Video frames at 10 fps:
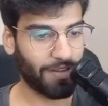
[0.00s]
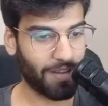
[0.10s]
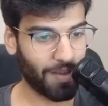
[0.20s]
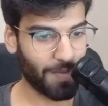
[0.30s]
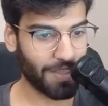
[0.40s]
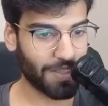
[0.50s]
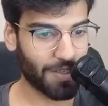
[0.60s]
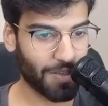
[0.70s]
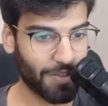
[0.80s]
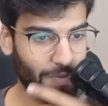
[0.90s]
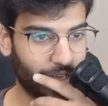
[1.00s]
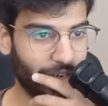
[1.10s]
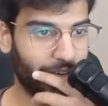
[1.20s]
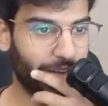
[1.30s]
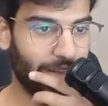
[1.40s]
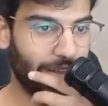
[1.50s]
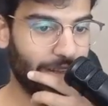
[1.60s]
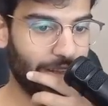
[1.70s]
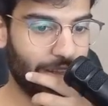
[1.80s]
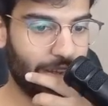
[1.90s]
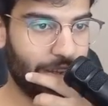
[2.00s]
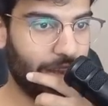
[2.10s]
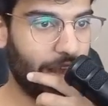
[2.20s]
busy slots over here. Now